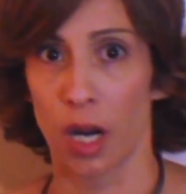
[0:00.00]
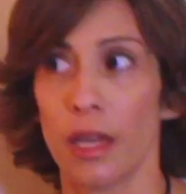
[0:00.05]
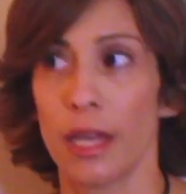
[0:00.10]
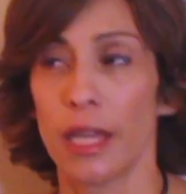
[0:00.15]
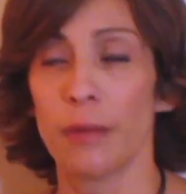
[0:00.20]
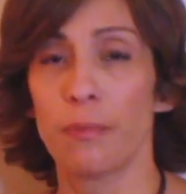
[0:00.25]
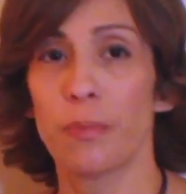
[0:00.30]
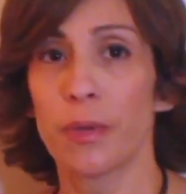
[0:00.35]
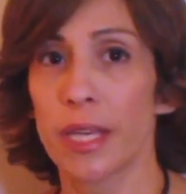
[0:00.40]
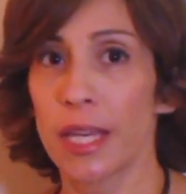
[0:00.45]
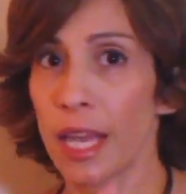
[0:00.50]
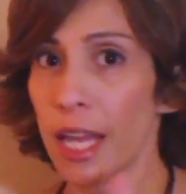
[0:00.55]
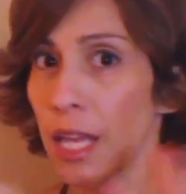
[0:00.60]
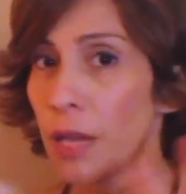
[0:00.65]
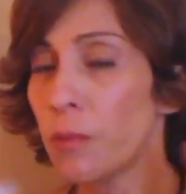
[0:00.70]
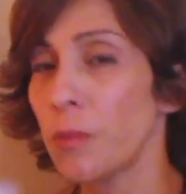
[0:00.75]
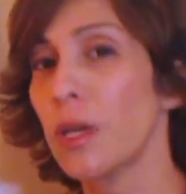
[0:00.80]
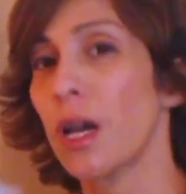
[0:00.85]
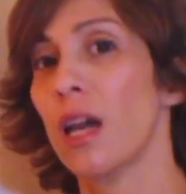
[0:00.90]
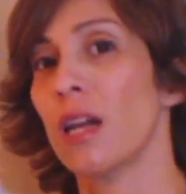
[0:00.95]
It
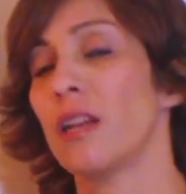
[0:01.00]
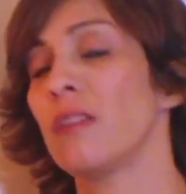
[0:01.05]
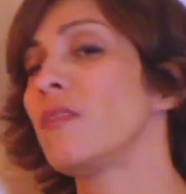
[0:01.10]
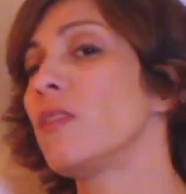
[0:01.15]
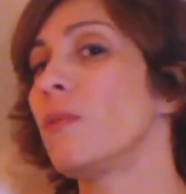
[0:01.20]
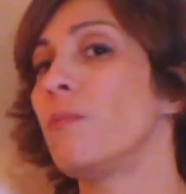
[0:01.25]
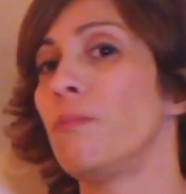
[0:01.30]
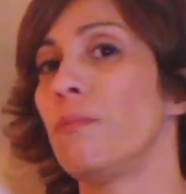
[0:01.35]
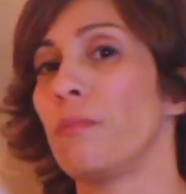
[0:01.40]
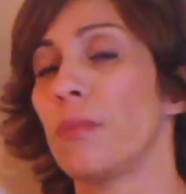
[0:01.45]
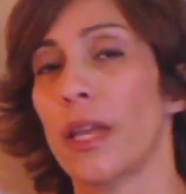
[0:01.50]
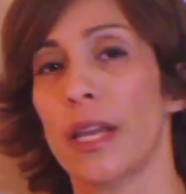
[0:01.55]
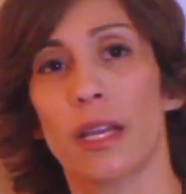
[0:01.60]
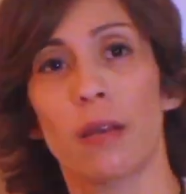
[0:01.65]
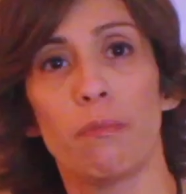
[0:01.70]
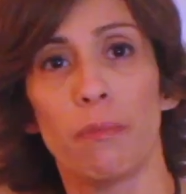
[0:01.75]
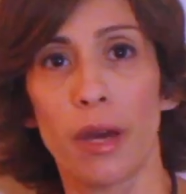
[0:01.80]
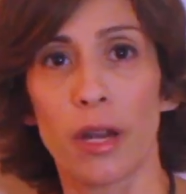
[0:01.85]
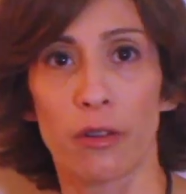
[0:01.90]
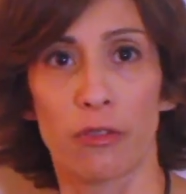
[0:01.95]
became kind of like a
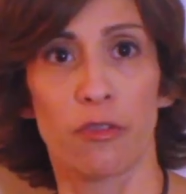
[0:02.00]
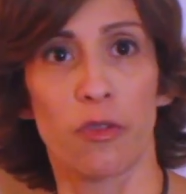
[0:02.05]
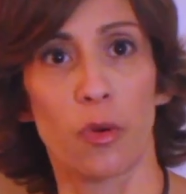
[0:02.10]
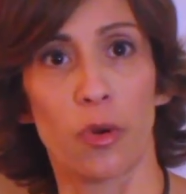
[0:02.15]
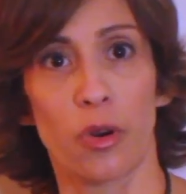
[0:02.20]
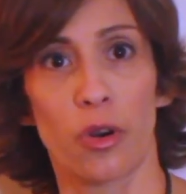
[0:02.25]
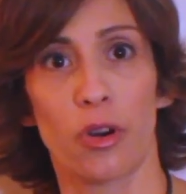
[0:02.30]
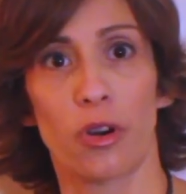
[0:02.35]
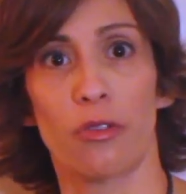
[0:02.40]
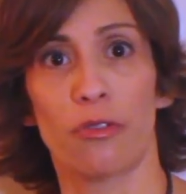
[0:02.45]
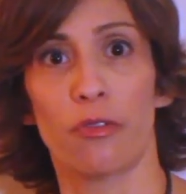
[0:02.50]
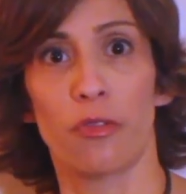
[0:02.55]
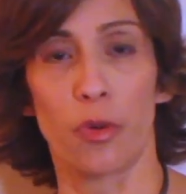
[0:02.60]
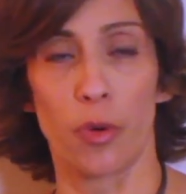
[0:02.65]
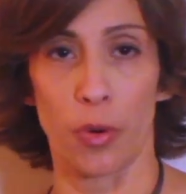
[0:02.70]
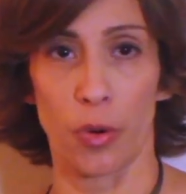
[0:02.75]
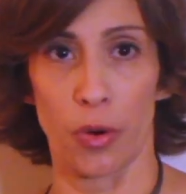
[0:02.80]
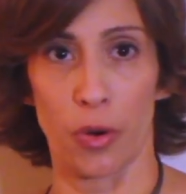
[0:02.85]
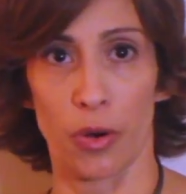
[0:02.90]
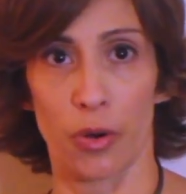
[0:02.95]
metaphor
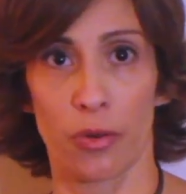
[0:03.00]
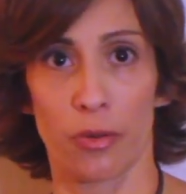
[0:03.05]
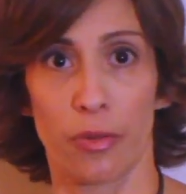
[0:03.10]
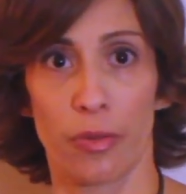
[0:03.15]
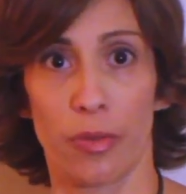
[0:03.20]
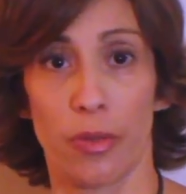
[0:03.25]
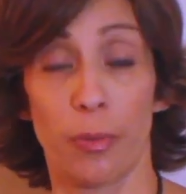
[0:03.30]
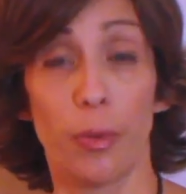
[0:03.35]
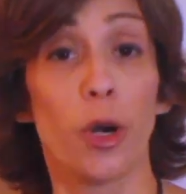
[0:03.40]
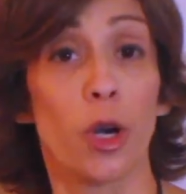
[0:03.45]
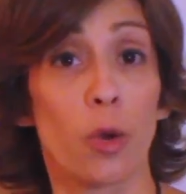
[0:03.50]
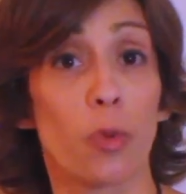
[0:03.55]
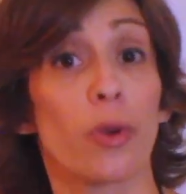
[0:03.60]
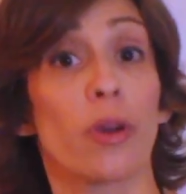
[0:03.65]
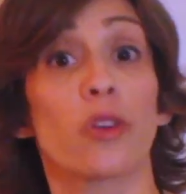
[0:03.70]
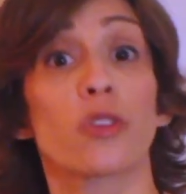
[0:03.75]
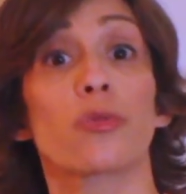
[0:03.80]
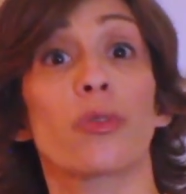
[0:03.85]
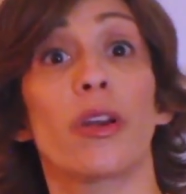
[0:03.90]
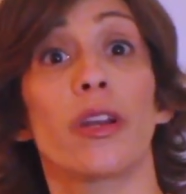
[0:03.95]
for the book when I
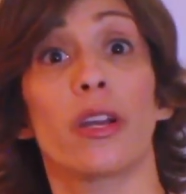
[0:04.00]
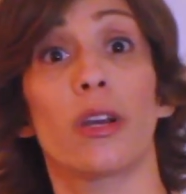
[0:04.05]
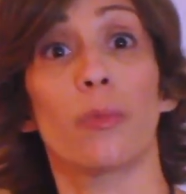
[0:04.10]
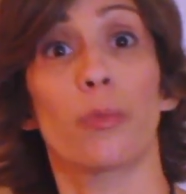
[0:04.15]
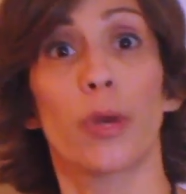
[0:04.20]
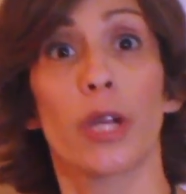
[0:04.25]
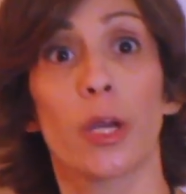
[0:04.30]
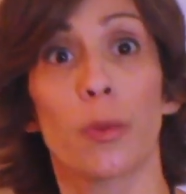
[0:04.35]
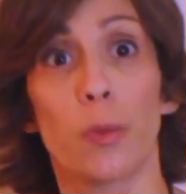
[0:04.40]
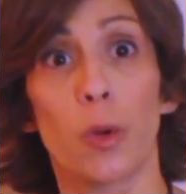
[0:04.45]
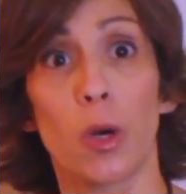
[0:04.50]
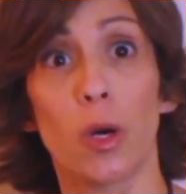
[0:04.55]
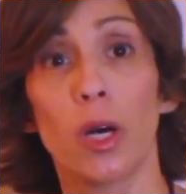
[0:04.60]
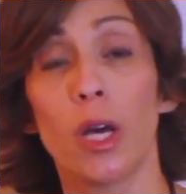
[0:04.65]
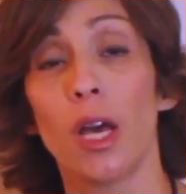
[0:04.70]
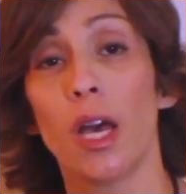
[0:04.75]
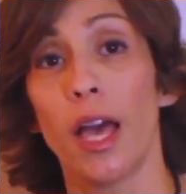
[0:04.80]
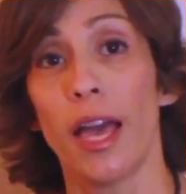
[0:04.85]
was writing Unbreakable,